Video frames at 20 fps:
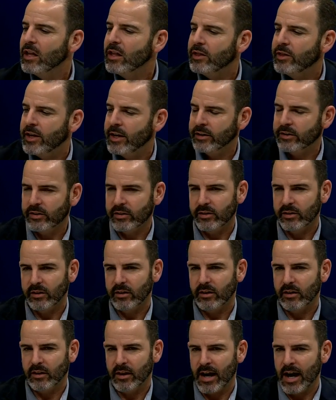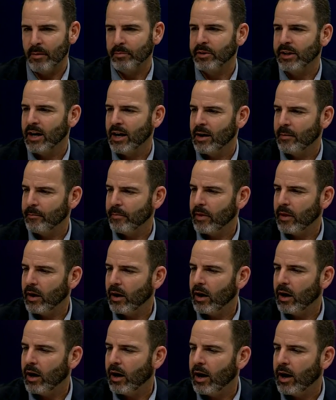This laptop
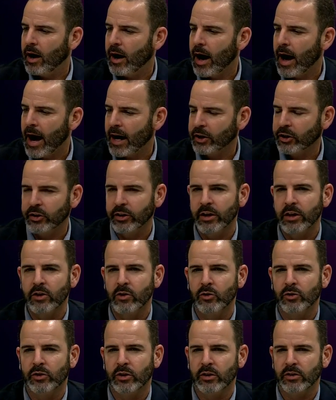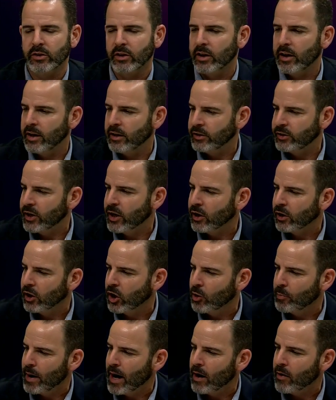actually uses the Intel
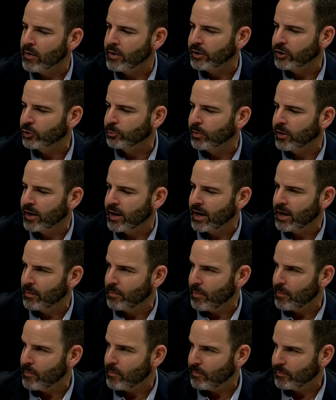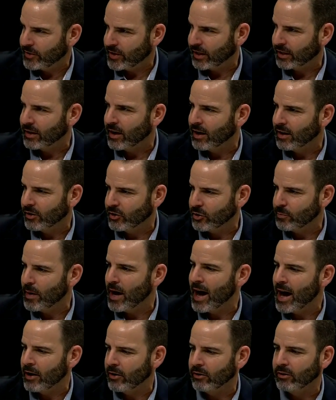low power display technology
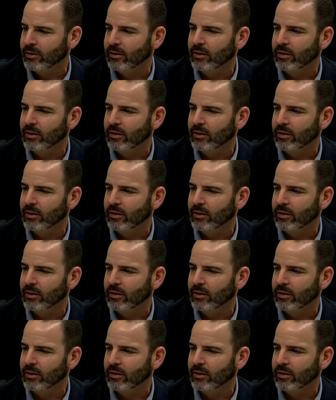panel.